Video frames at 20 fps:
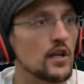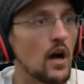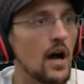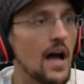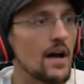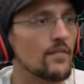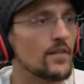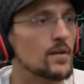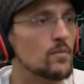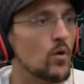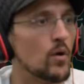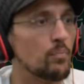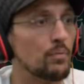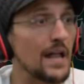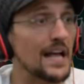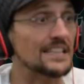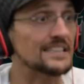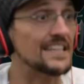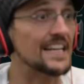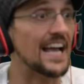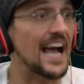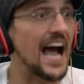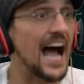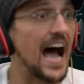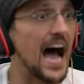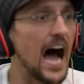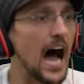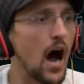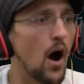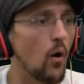Y'all have any more plastic?
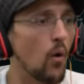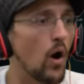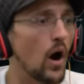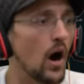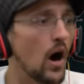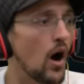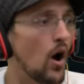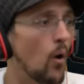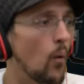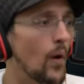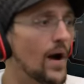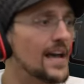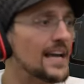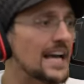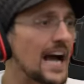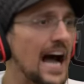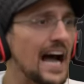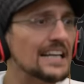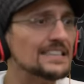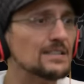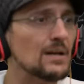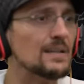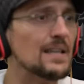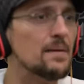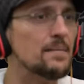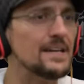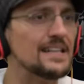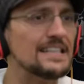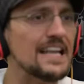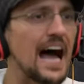Ow! Wait, guys, don't
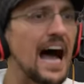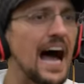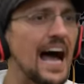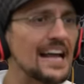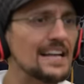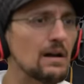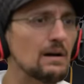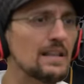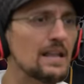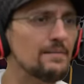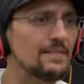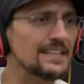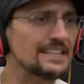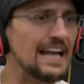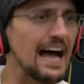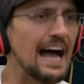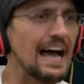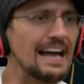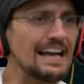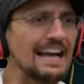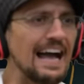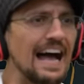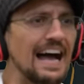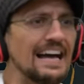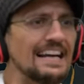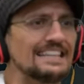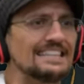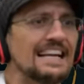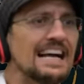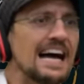let me die. Don't let me die,
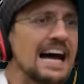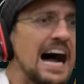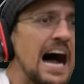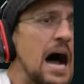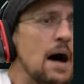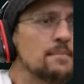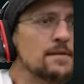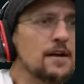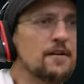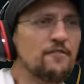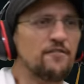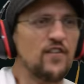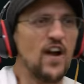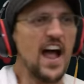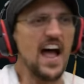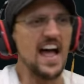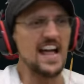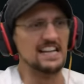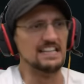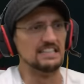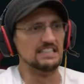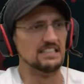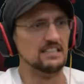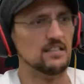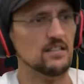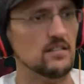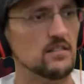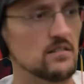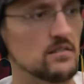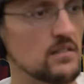guys. I'm your friend.
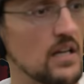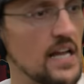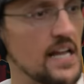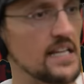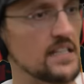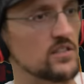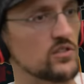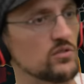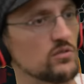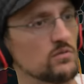hate